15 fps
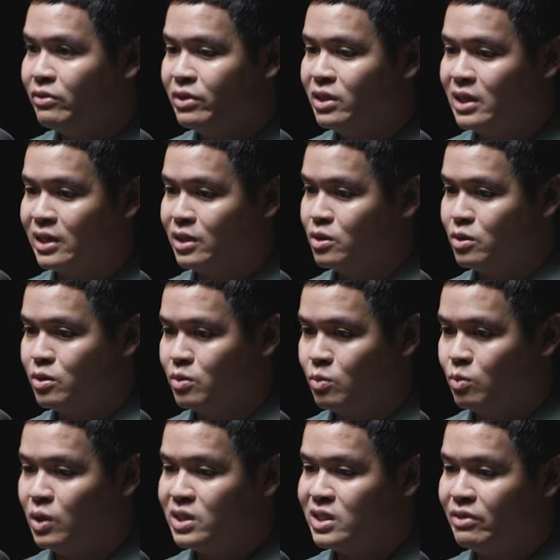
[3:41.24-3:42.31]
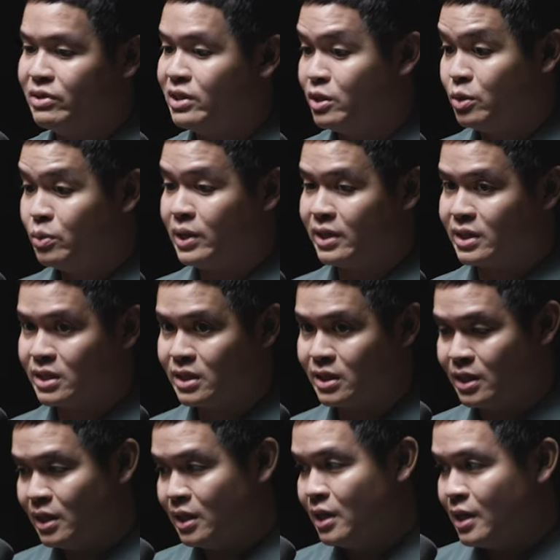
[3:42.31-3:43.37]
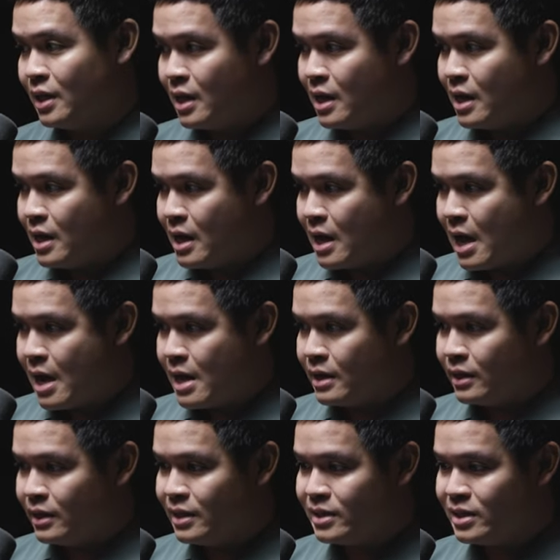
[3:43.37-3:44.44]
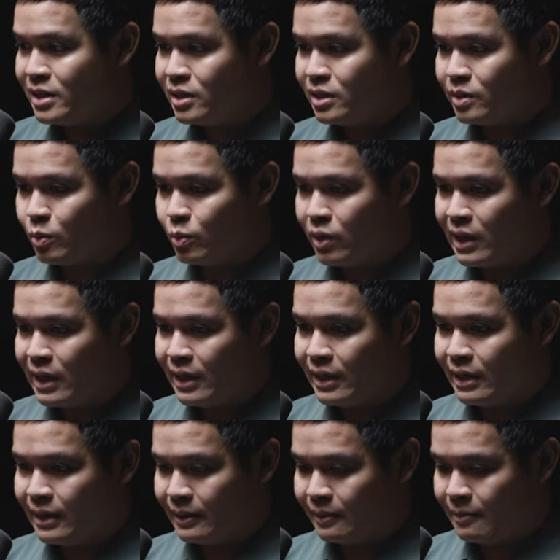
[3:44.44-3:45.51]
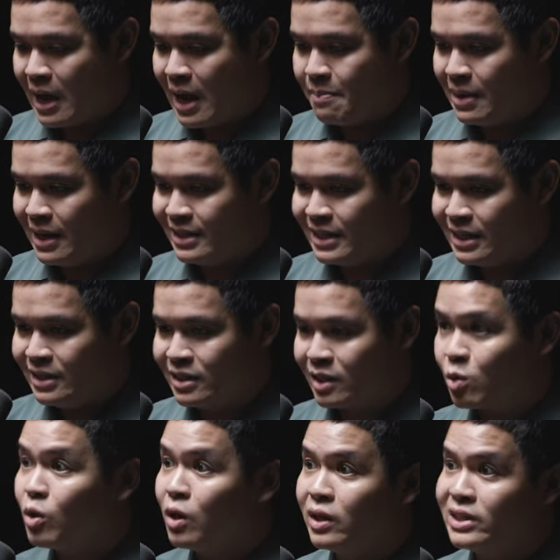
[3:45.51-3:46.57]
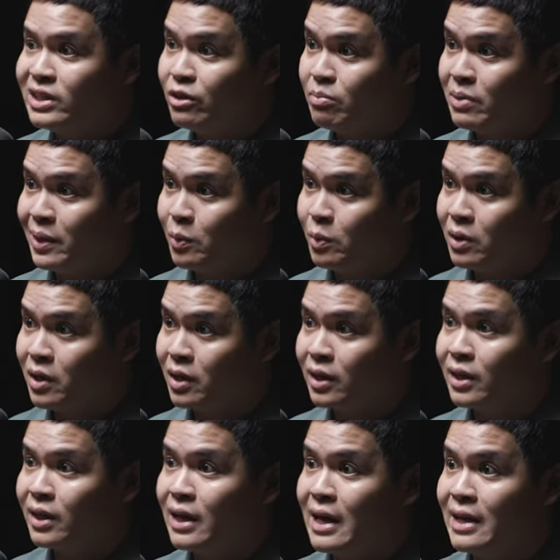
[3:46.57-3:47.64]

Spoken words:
even like once every 2 weeks. And this is where I maintain the quality of my work